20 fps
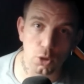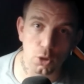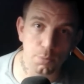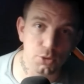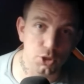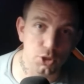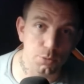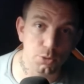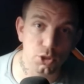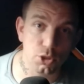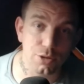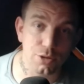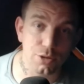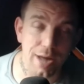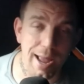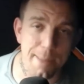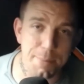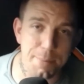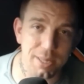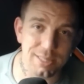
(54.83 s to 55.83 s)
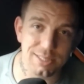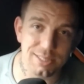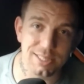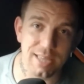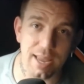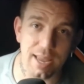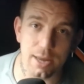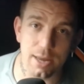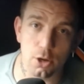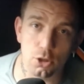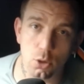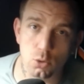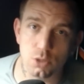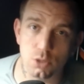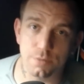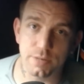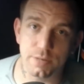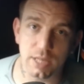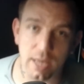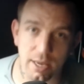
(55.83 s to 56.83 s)
up, subscribe and turn on
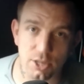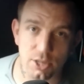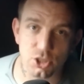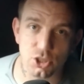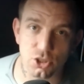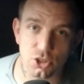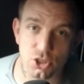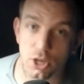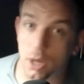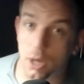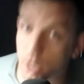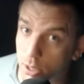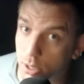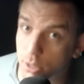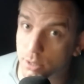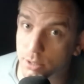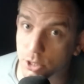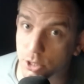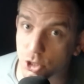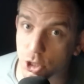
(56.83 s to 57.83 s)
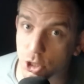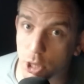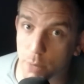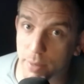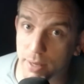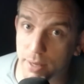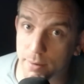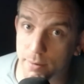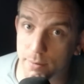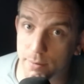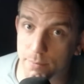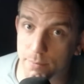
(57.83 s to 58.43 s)
notifications. Did you do it?